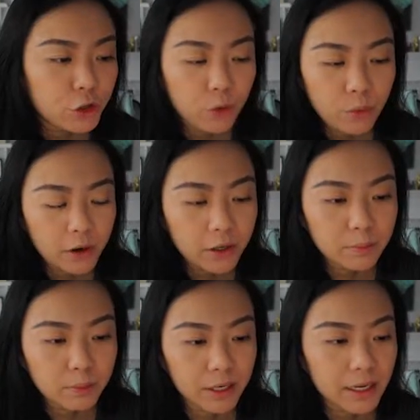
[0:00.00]
don't want to
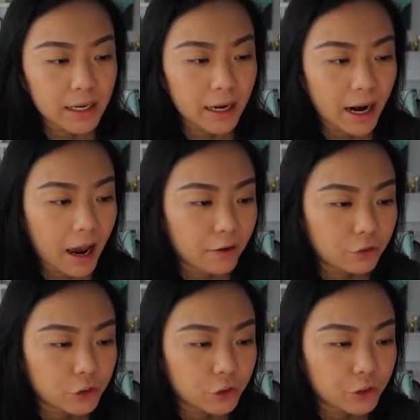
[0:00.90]
break it
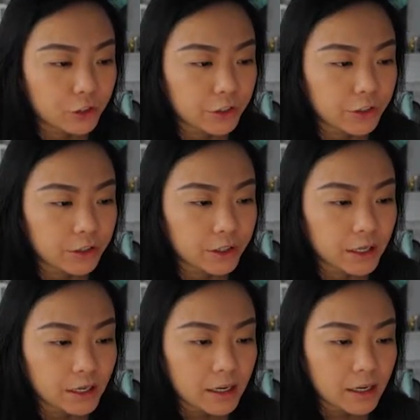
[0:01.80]
after
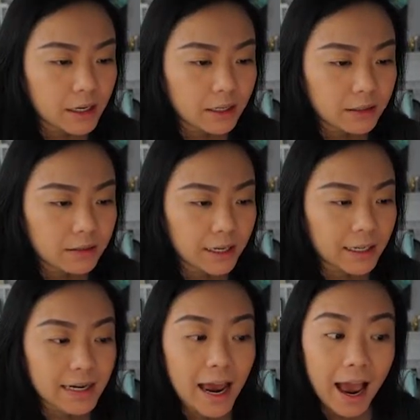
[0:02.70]
like
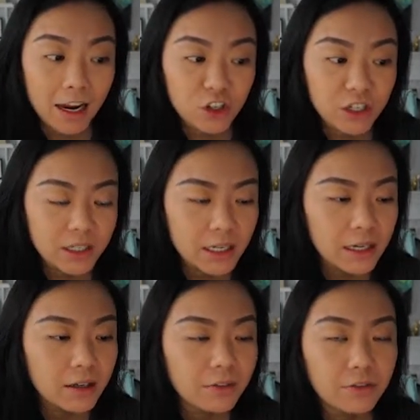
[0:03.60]
an
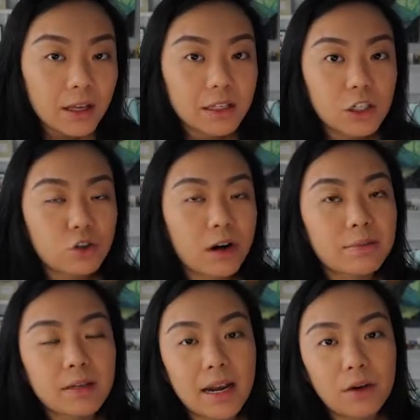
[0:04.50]
adjective that describes
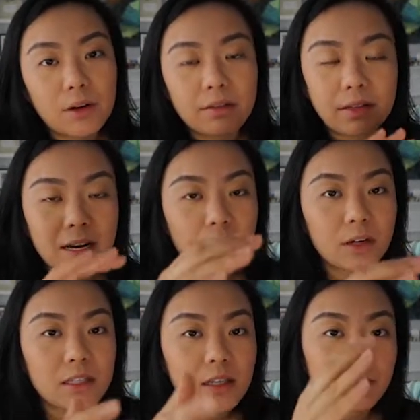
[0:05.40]
a noun and the noun
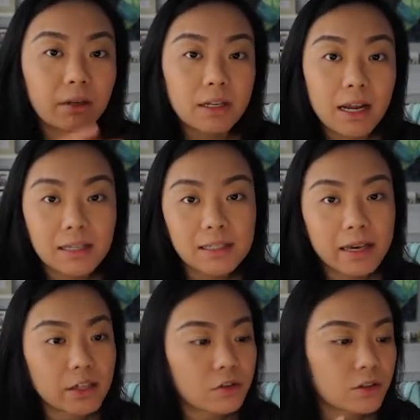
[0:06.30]
ends up on the next
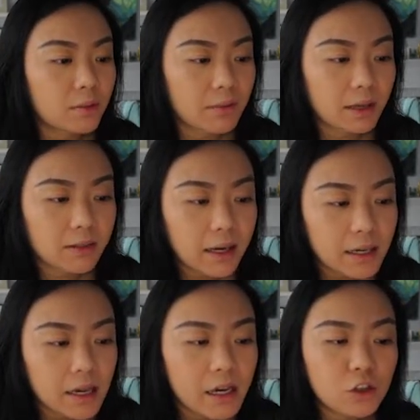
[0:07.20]
line. So something
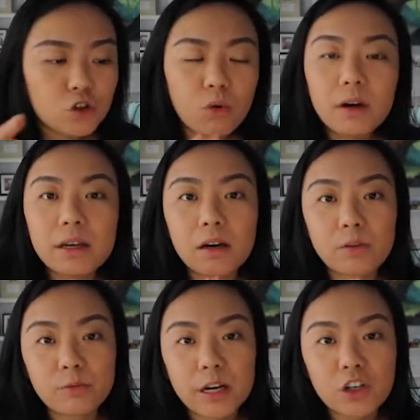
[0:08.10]
like enjoy a
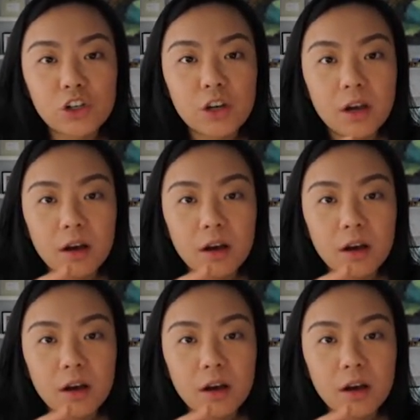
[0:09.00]
rich,